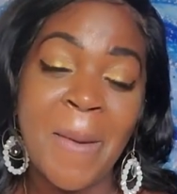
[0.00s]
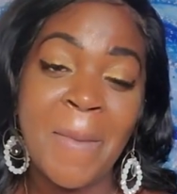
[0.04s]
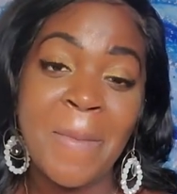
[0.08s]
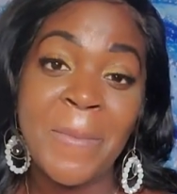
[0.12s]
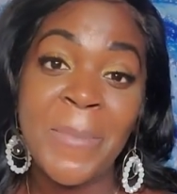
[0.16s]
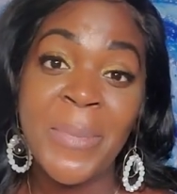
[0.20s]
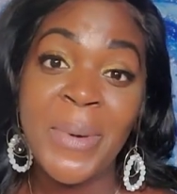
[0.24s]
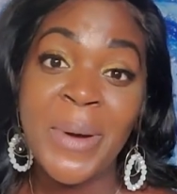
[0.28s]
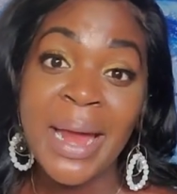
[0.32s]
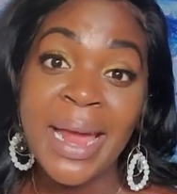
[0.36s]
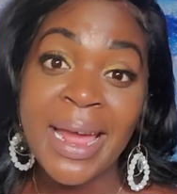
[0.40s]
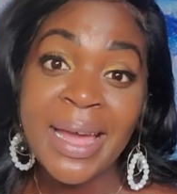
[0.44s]

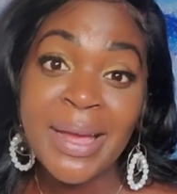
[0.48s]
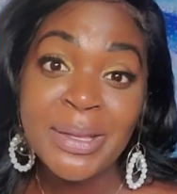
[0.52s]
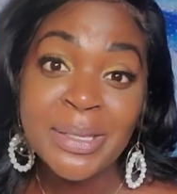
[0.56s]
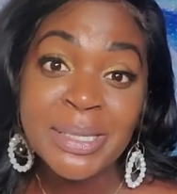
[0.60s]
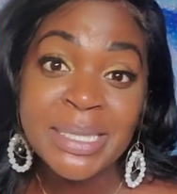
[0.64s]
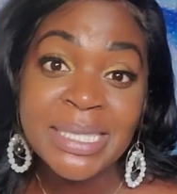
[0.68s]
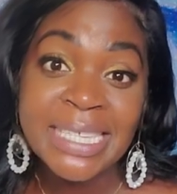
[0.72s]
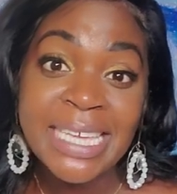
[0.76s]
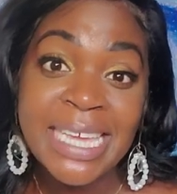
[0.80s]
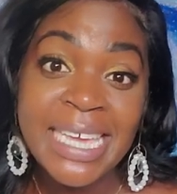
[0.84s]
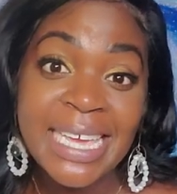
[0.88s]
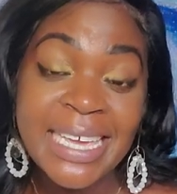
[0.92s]
brown
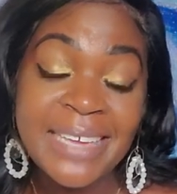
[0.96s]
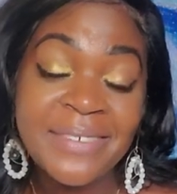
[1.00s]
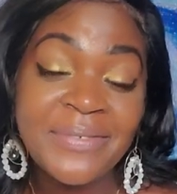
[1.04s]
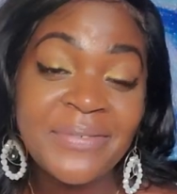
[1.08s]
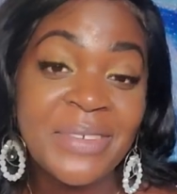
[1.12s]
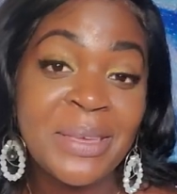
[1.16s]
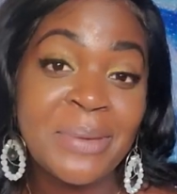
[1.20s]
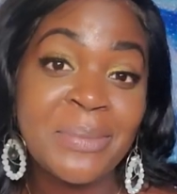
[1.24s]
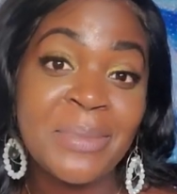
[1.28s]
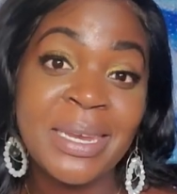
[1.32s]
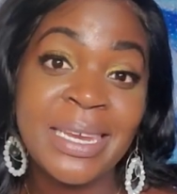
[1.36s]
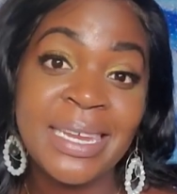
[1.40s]
skin
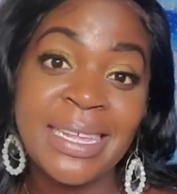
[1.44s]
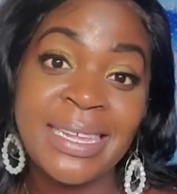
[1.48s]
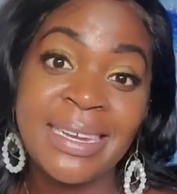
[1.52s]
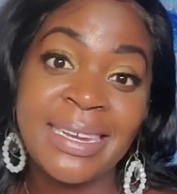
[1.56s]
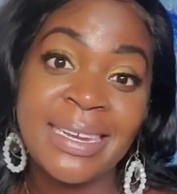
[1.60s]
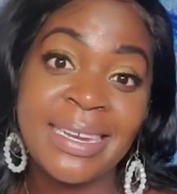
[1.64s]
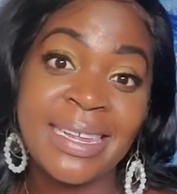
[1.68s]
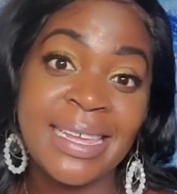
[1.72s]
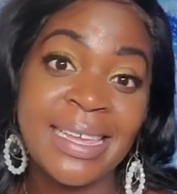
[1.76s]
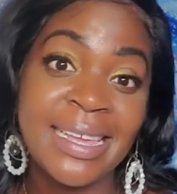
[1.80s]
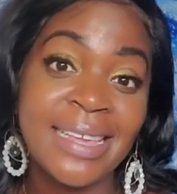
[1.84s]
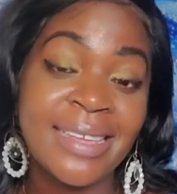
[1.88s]

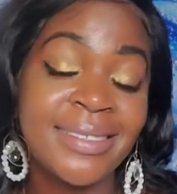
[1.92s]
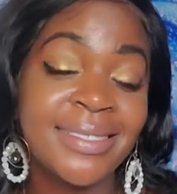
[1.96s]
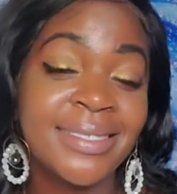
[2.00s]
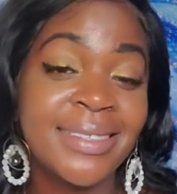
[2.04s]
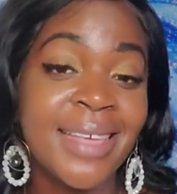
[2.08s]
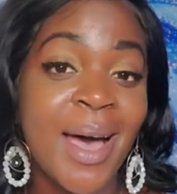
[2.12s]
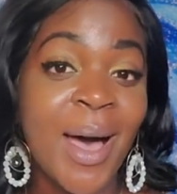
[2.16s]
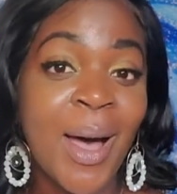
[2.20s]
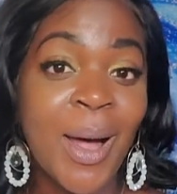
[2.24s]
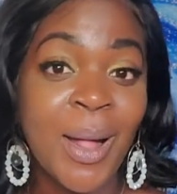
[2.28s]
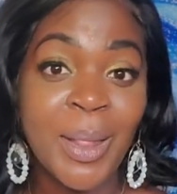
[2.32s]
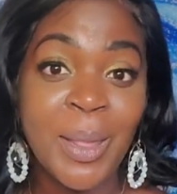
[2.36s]
femininity is
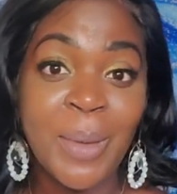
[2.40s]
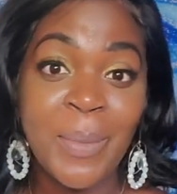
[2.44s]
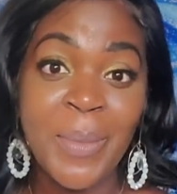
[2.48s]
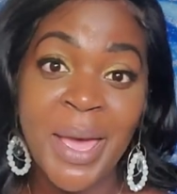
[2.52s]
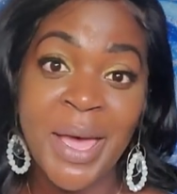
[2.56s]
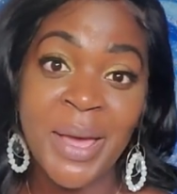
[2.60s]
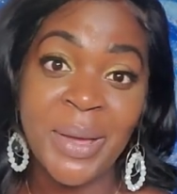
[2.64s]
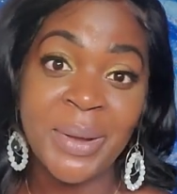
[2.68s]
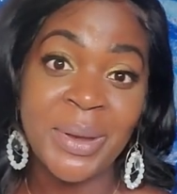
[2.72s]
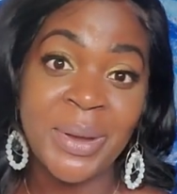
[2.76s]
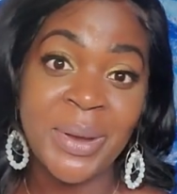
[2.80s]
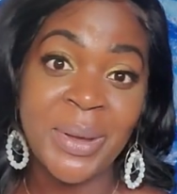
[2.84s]
all
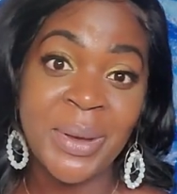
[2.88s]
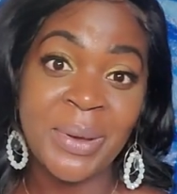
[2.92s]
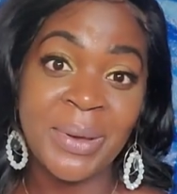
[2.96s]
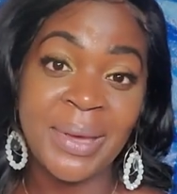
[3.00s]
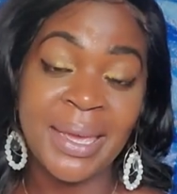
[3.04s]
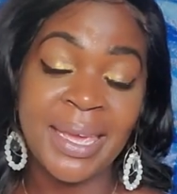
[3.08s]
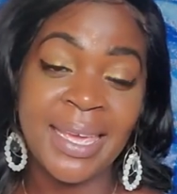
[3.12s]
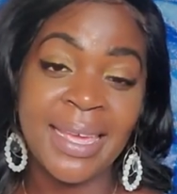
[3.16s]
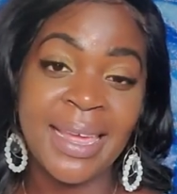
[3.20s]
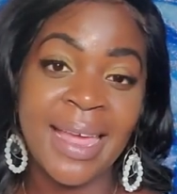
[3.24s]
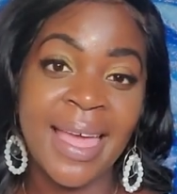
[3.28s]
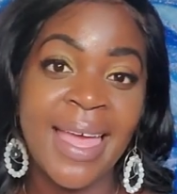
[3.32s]
about
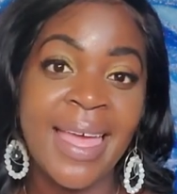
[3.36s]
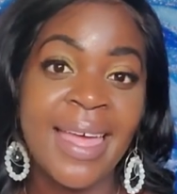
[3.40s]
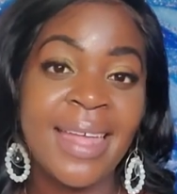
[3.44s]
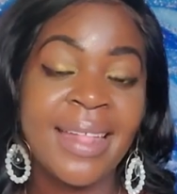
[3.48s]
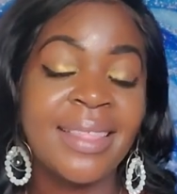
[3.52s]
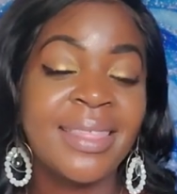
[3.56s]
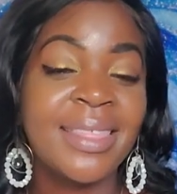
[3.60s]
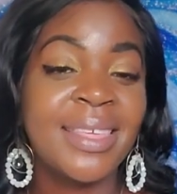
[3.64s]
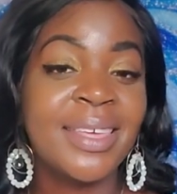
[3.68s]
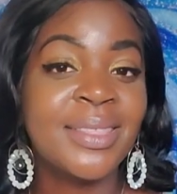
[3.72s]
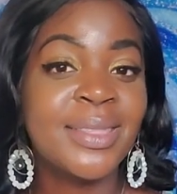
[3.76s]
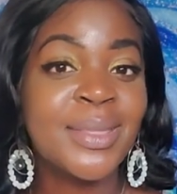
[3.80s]
knowing
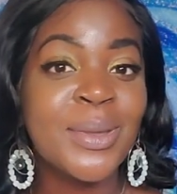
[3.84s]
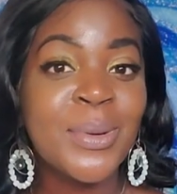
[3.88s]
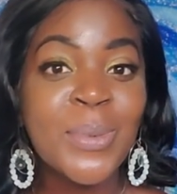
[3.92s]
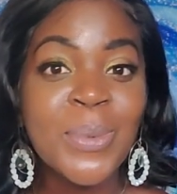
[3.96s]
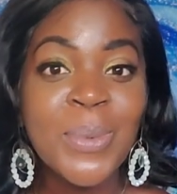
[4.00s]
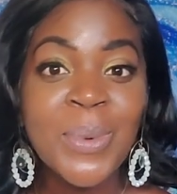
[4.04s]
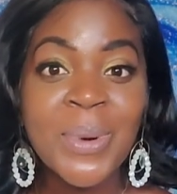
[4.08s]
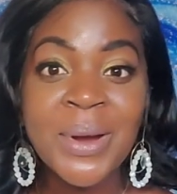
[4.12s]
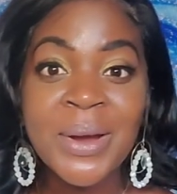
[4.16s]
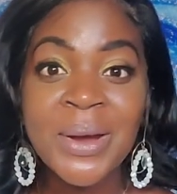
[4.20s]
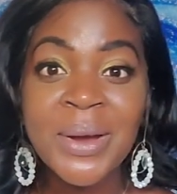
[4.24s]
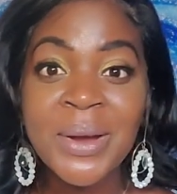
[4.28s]
that the
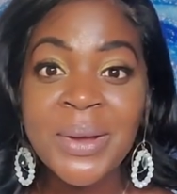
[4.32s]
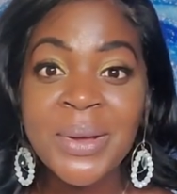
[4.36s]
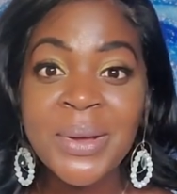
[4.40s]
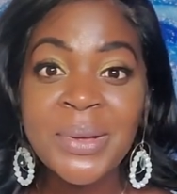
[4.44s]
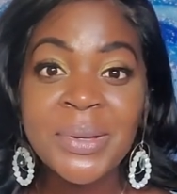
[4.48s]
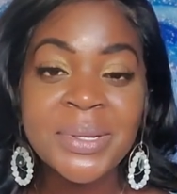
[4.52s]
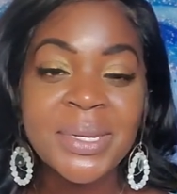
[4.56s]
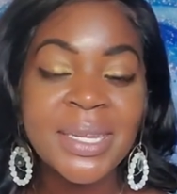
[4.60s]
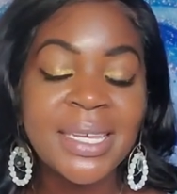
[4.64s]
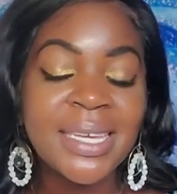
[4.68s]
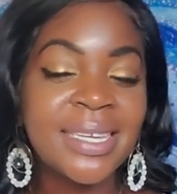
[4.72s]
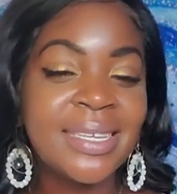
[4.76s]

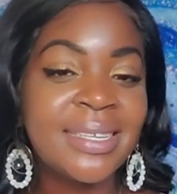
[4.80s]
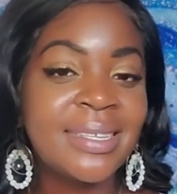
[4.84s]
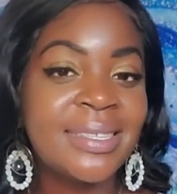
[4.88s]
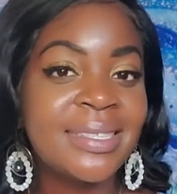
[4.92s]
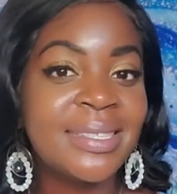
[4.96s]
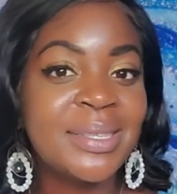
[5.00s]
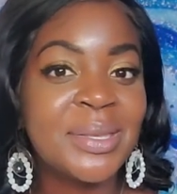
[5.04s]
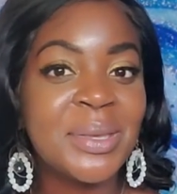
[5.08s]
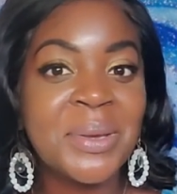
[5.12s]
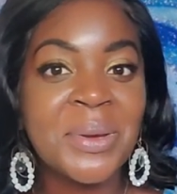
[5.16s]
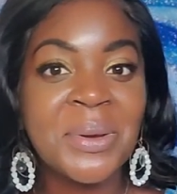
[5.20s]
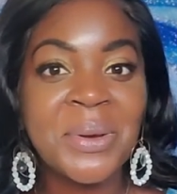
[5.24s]
world is
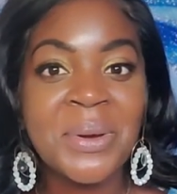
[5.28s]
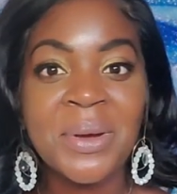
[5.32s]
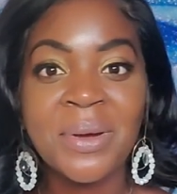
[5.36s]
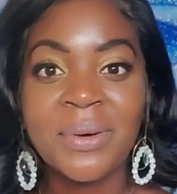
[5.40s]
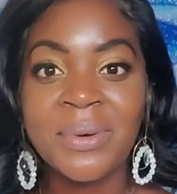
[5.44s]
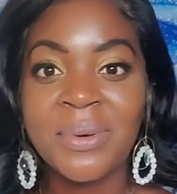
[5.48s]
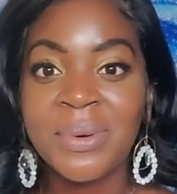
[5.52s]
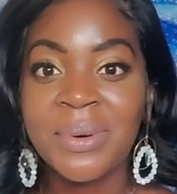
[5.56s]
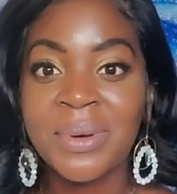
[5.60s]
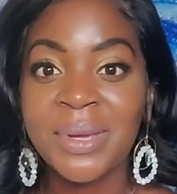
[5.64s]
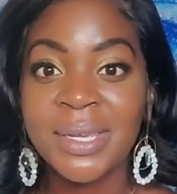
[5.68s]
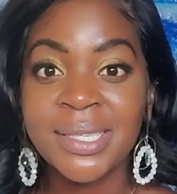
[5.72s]
your
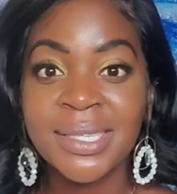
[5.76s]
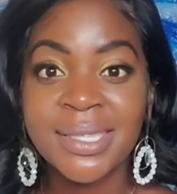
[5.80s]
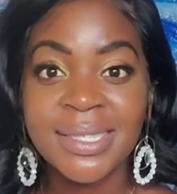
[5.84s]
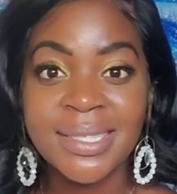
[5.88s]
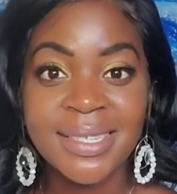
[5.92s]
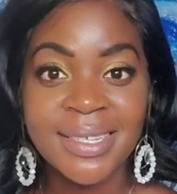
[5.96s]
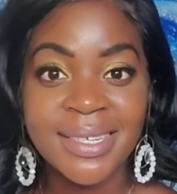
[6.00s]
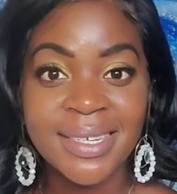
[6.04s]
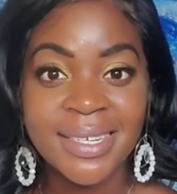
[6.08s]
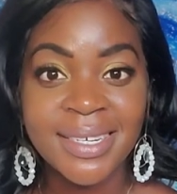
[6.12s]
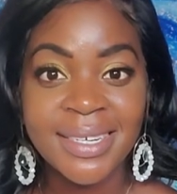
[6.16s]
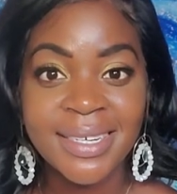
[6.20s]

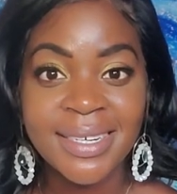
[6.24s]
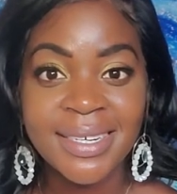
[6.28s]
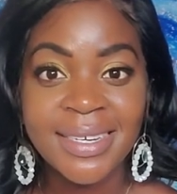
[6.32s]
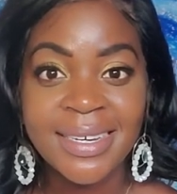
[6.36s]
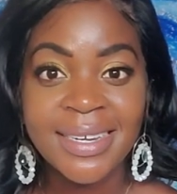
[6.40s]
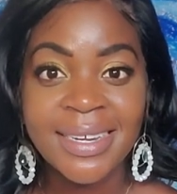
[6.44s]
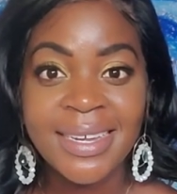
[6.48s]
oyster.